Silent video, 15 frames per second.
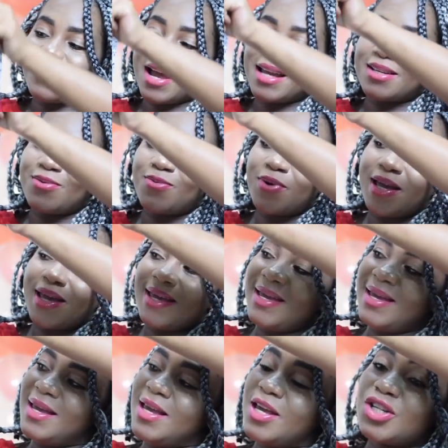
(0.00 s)
by the
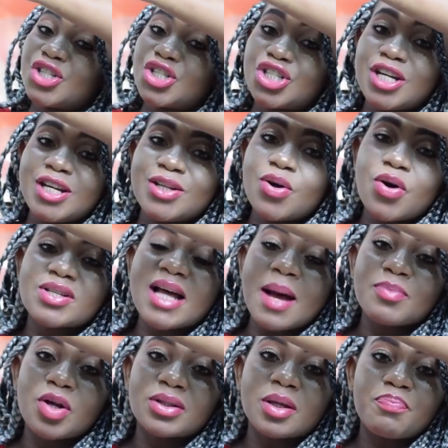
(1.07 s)
way. She knows
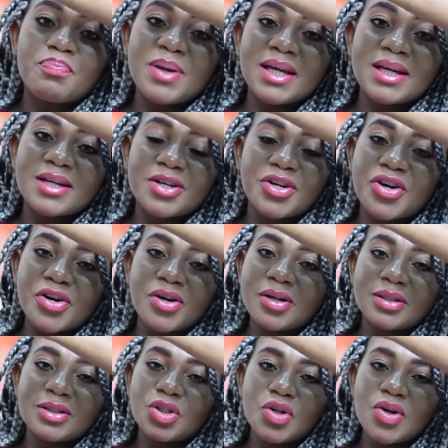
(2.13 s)
I'm not a pink
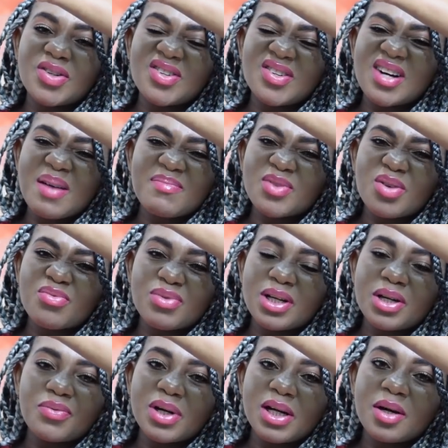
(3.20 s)
girl. No, I'm not
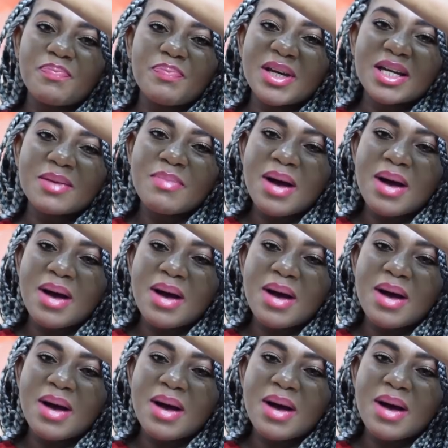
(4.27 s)
really a pink